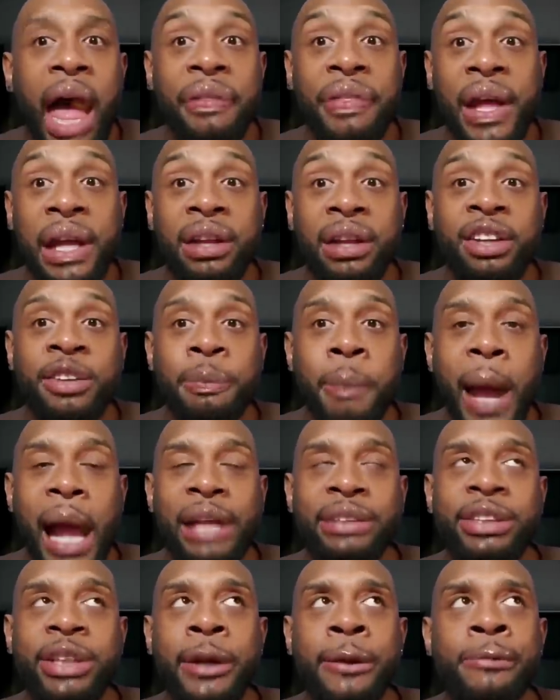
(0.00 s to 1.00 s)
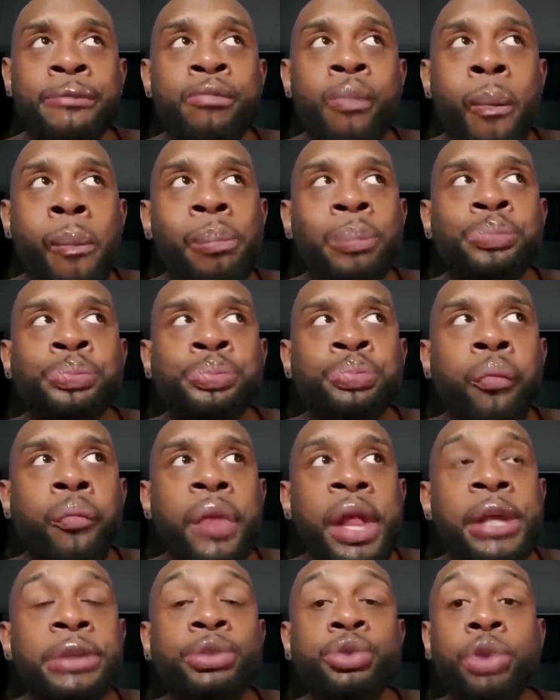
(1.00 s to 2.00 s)
I think the spicy,
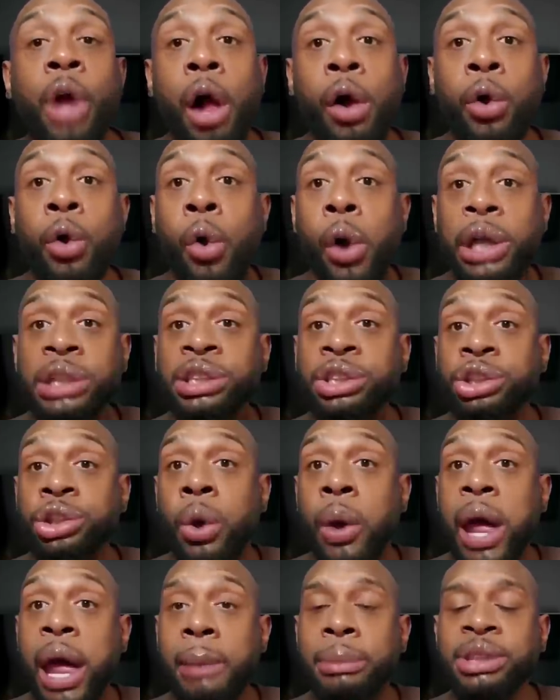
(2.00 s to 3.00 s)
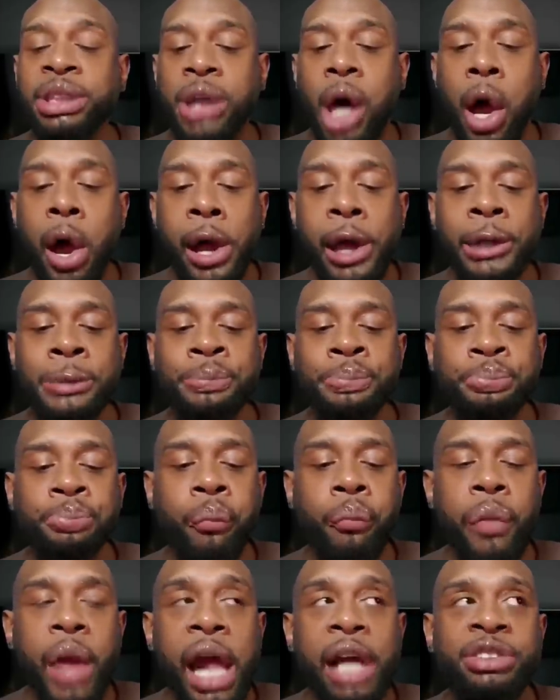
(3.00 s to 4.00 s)
according to Amazon,
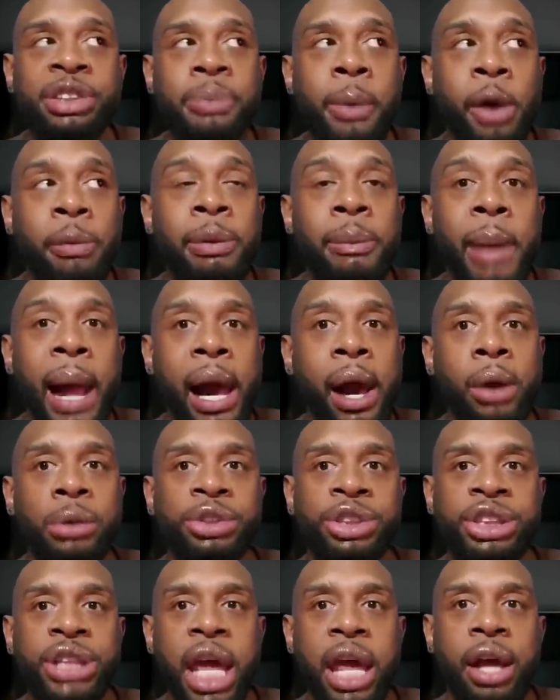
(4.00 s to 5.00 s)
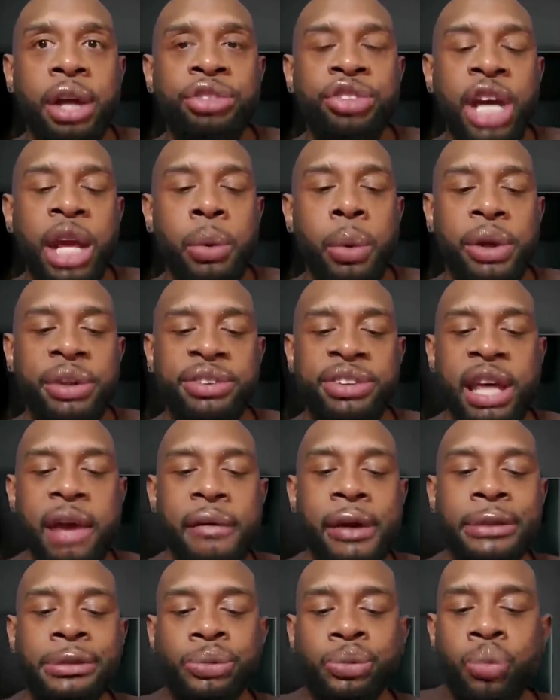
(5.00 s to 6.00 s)
it's supposed to be back on sale January
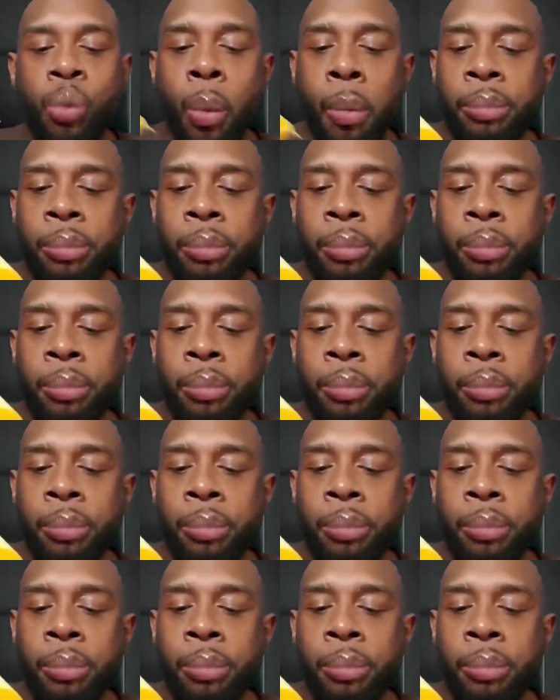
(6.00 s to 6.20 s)
7th.